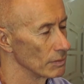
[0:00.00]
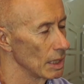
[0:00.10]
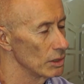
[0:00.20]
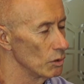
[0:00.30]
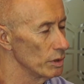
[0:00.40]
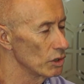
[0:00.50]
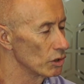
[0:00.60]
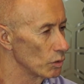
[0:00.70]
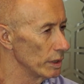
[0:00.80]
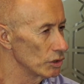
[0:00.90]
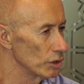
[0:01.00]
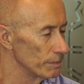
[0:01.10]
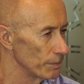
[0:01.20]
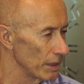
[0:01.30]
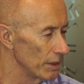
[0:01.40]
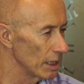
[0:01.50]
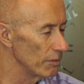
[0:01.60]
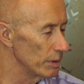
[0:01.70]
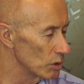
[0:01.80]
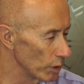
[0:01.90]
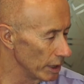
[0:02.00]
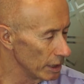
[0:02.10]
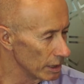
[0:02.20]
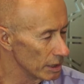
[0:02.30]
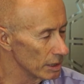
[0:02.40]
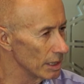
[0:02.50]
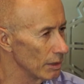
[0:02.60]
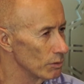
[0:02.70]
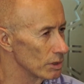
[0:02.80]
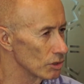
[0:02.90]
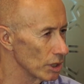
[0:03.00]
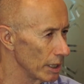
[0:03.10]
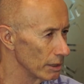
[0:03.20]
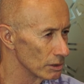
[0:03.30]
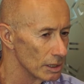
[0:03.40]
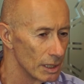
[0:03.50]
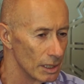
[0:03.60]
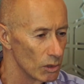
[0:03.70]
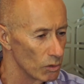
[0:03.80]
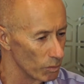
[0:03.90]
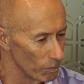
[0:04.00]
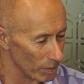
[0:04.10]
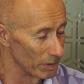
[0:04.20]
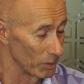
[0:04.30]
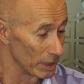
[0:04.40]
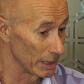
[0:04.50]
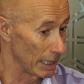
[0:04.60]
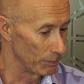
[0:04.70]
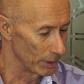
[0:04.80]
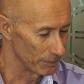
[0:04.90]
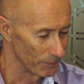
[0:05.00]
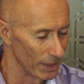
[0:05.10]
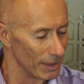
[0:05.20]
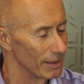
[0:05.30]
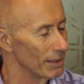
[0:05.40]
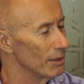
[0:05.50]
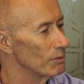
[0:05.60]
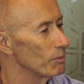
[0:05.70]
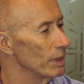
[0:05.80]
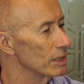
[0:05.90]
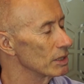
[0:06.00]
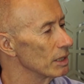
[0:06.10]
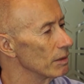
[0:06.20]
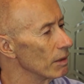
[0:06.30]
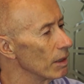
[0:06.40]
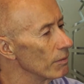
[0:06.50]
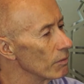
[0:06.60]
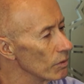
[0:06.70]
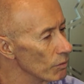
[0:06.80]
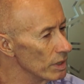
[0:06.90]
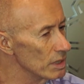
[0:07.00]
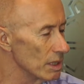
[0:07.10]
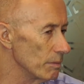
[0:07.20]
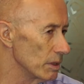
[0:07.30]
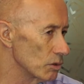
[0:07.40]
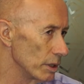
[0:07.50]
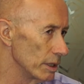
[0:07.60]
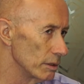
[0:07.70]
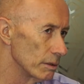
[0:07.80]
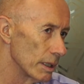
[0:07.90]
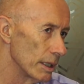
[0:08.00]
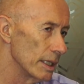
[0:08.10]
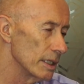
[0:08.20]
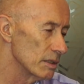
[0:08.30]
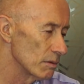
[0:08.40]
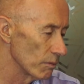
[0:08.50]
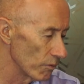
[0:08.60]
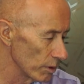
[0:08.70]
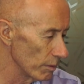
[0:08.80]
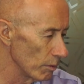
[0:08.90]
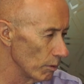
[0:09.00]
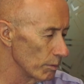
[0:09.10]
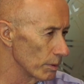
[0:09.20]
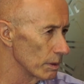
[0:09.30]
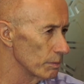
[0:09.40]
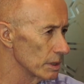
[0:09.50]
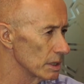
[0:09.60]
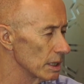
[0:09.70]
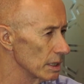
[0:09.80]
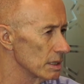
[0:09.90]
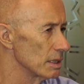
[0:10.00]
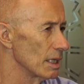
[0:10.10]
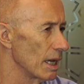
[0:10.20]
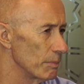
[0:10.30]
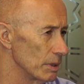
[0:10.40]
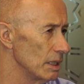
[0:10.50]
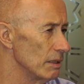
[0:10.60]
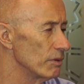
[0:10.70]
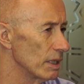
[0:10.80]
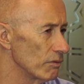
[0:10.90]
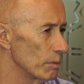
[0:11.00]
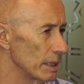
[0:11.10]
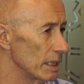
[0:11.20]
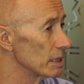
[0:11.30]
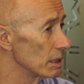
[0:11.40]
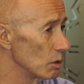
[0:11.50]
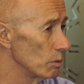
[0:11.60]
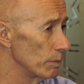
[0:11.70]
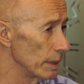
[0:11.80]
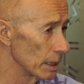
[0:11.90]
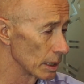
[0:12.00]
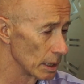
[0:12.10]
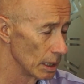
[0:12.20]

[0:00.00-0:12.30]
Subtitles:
It's always a good question. I think I've been training since I was a child. What does that mean? But the reason I'm a trainer is, for the whole purpose, is that I believe in everybody as a human being.